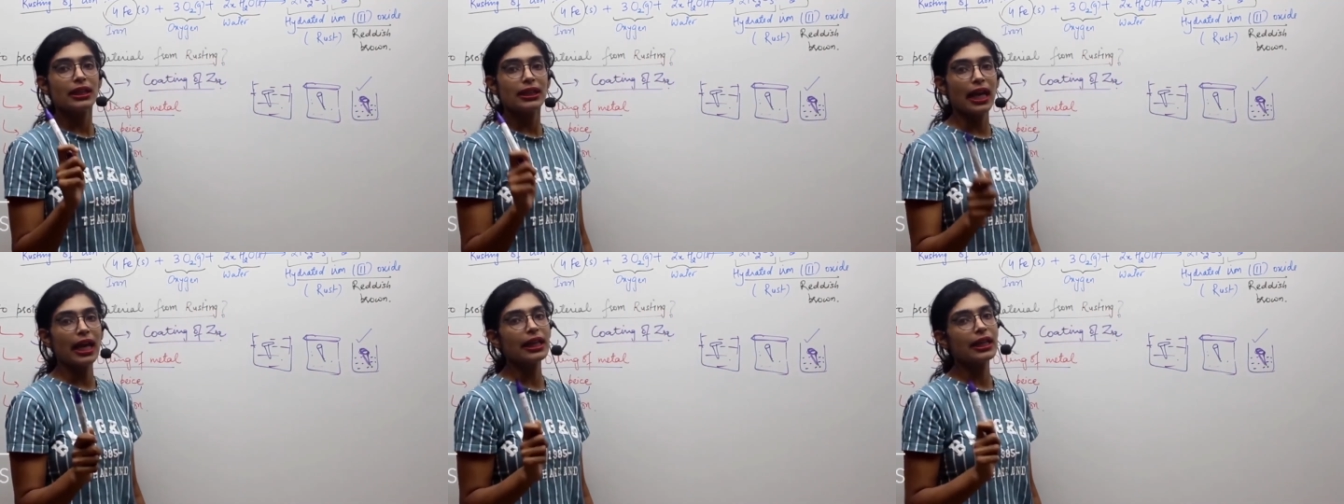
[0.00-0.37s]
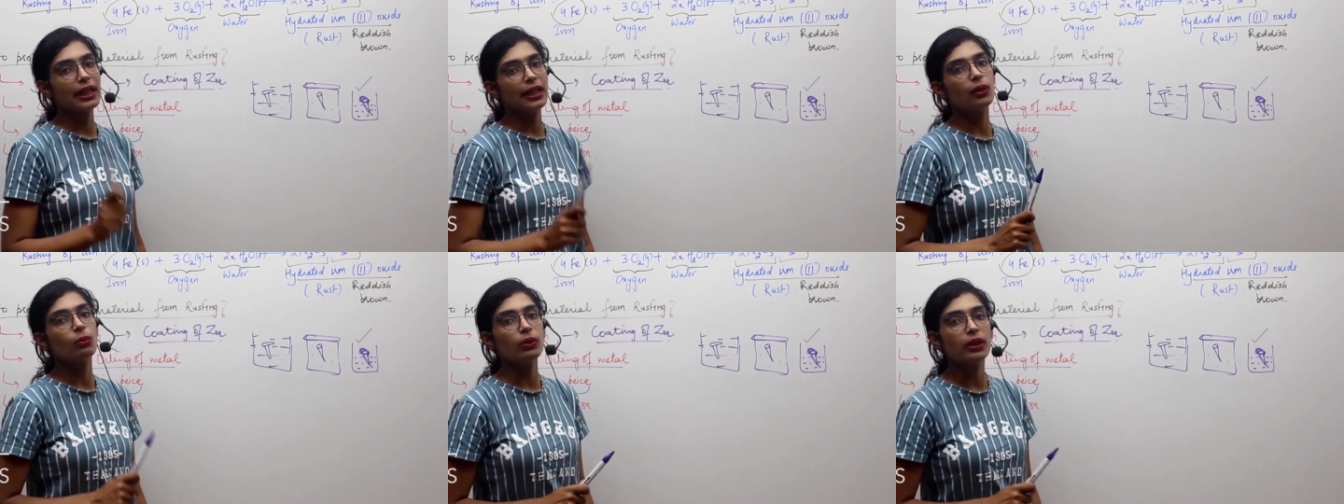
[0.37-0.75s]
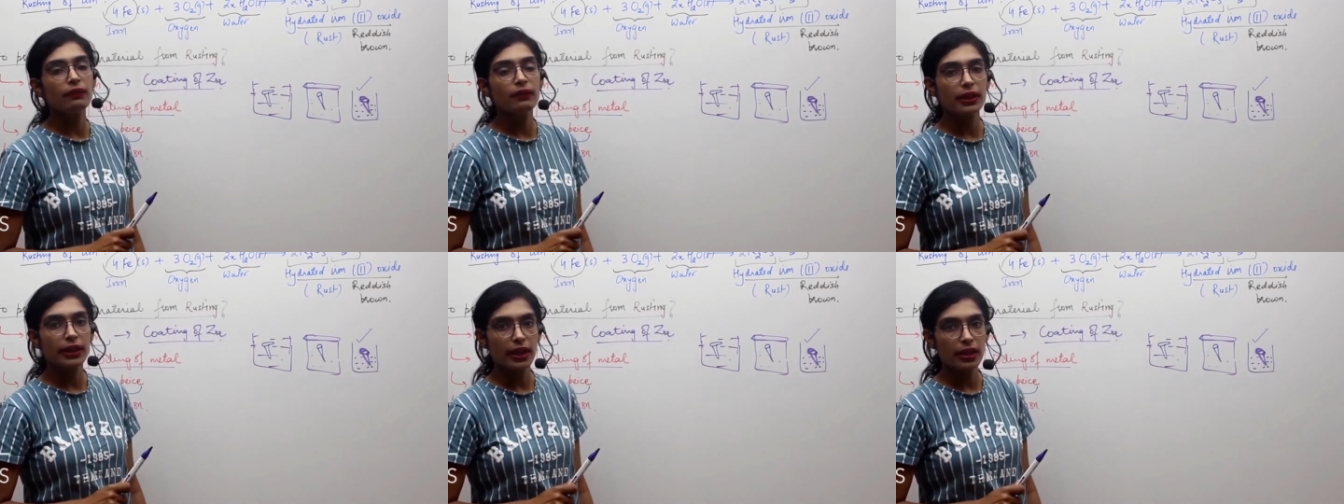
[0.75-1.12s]
that nail
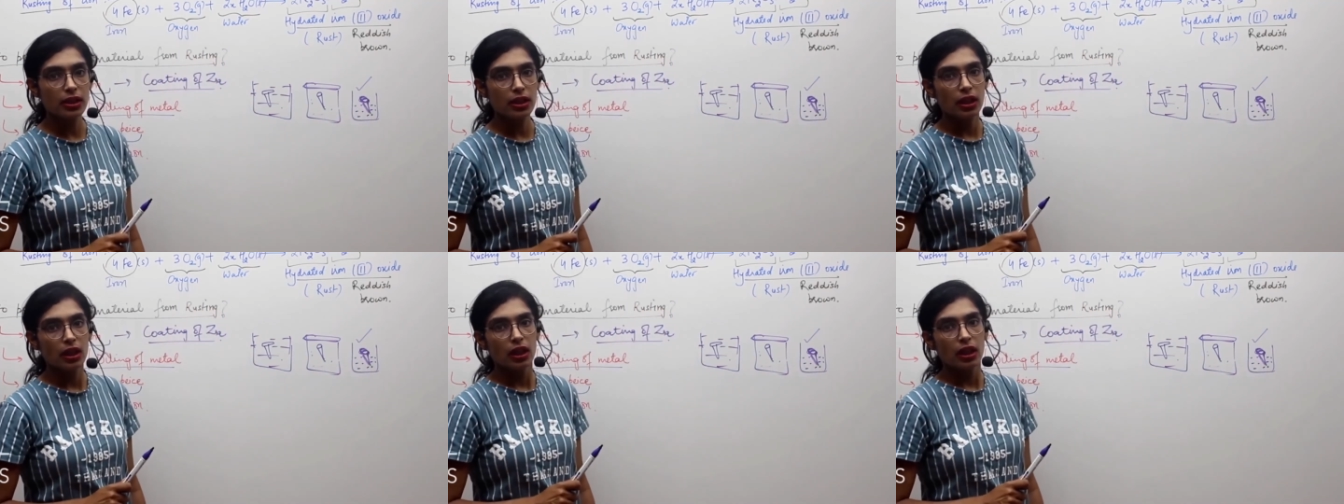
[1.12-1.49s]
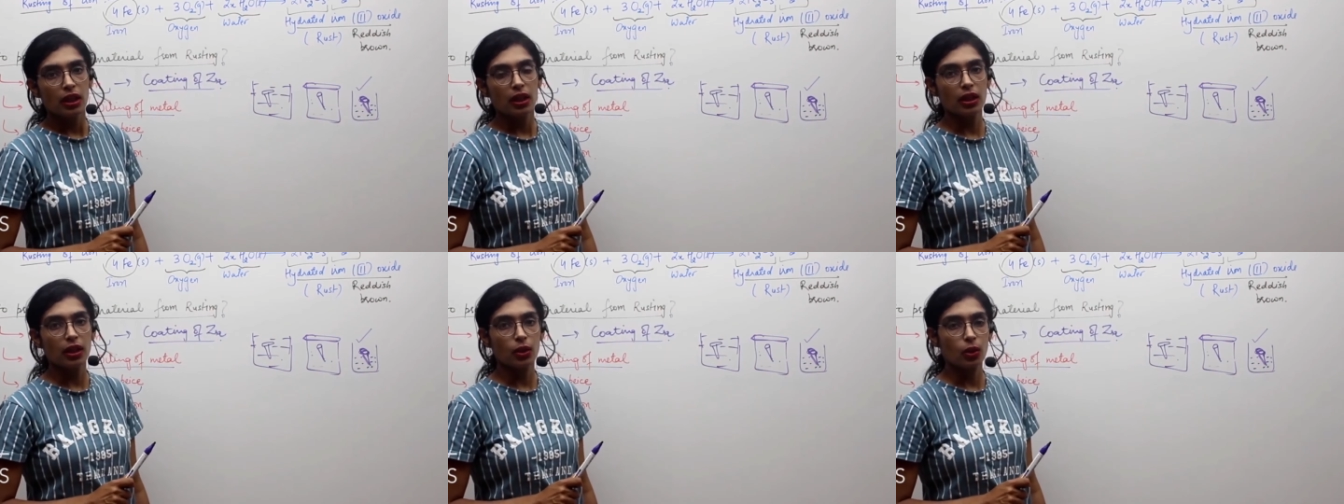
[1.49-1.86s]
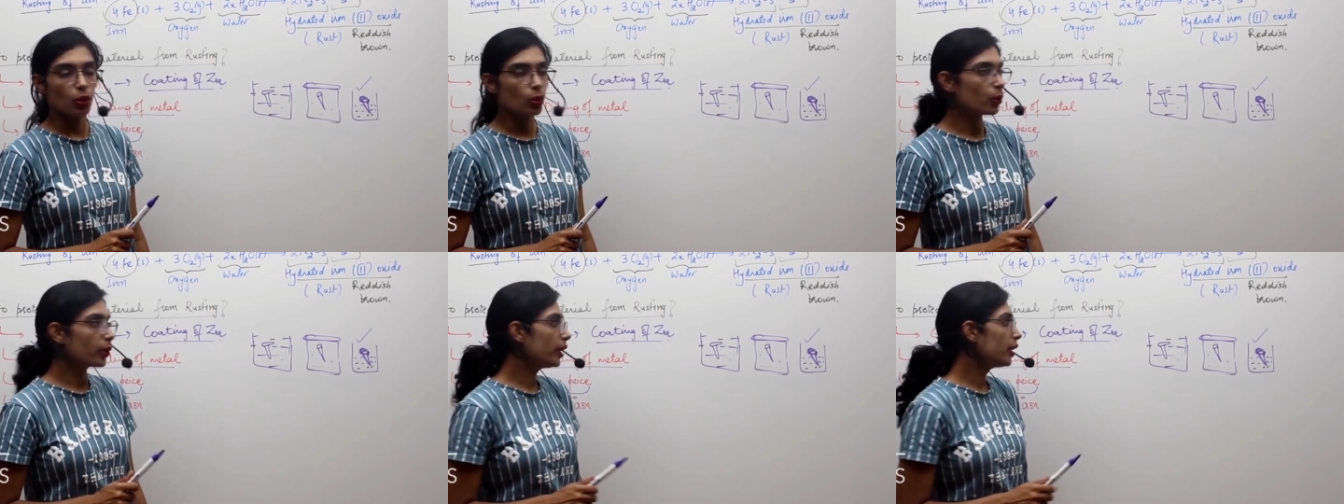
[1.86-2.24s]
only will get
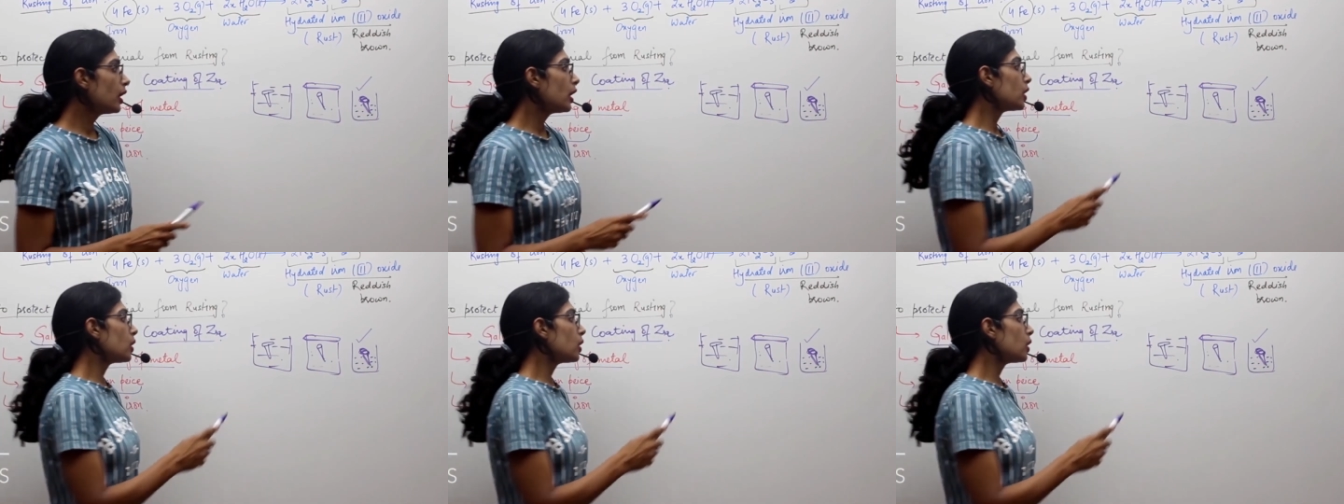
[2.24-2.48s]
corroded.